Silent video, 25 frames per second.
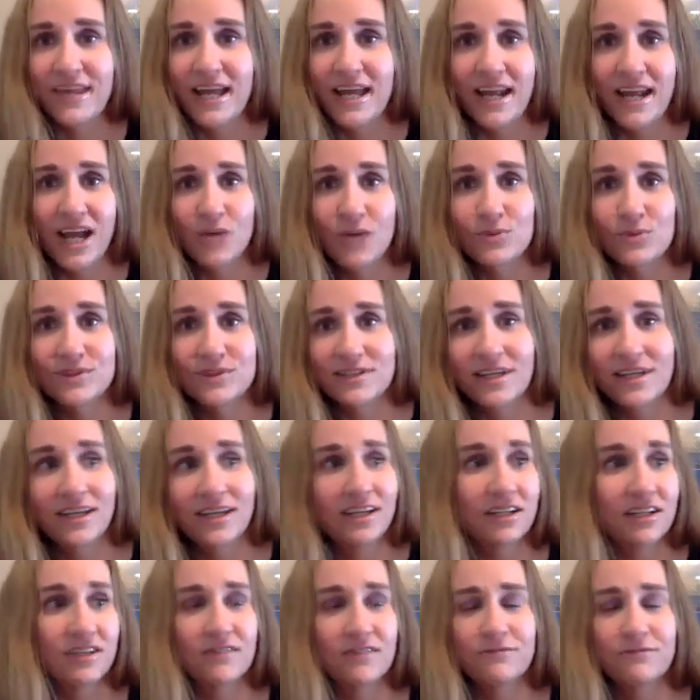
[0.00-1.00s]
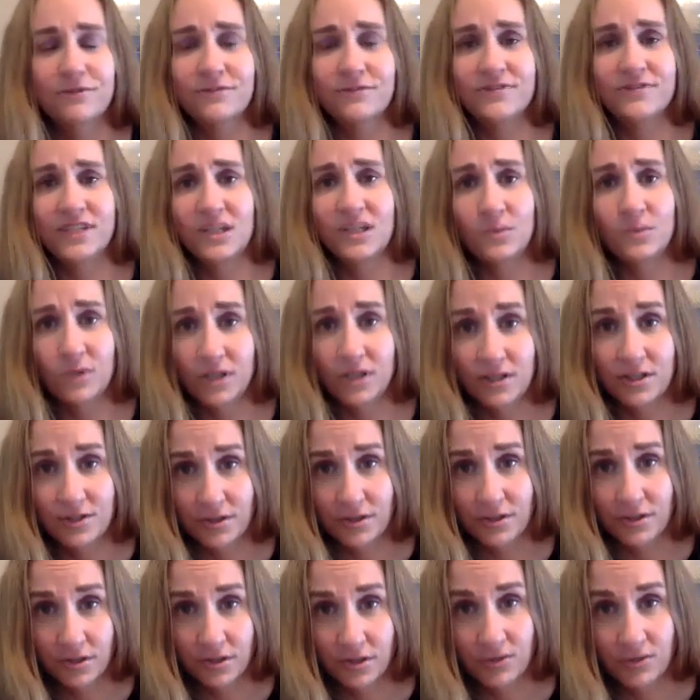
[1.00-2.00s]
And I was like 15 when I
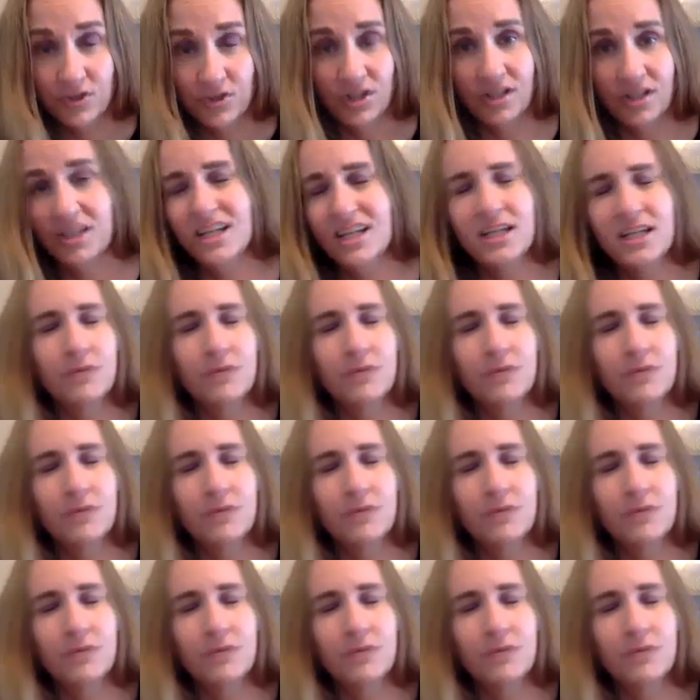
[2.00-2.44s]
started coaching,